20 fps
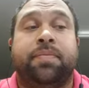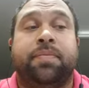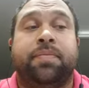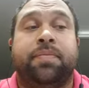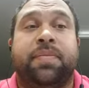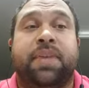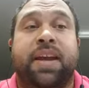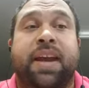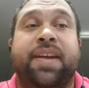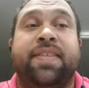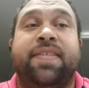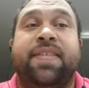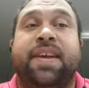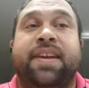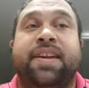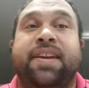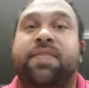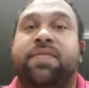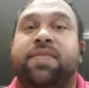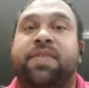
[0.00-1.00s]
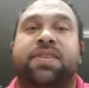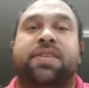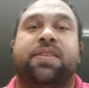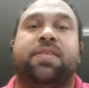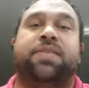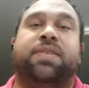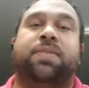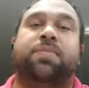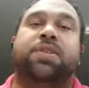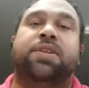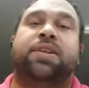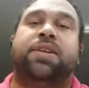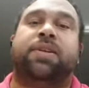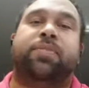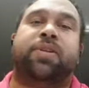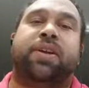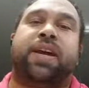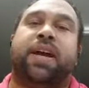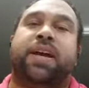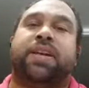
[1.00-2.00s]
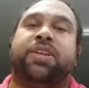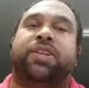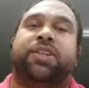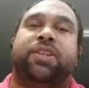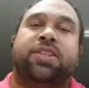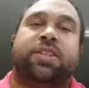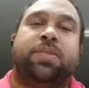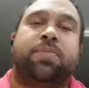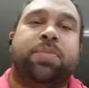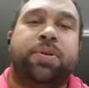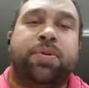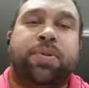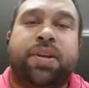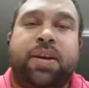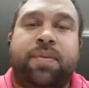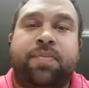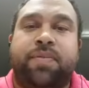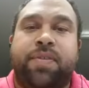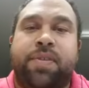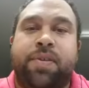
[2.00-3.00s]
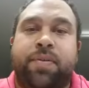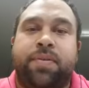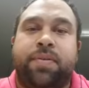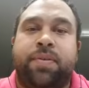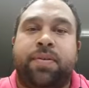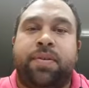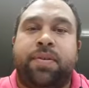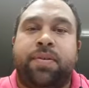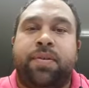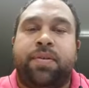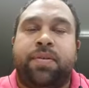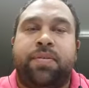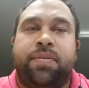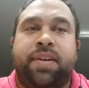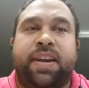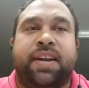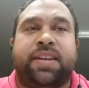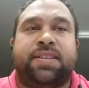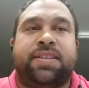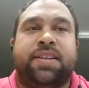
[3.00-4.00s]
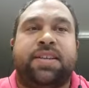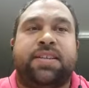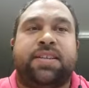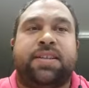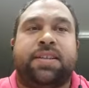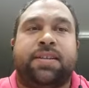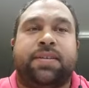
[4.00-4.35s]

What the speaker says: then give yourself some deliberate actions to build up for the next season.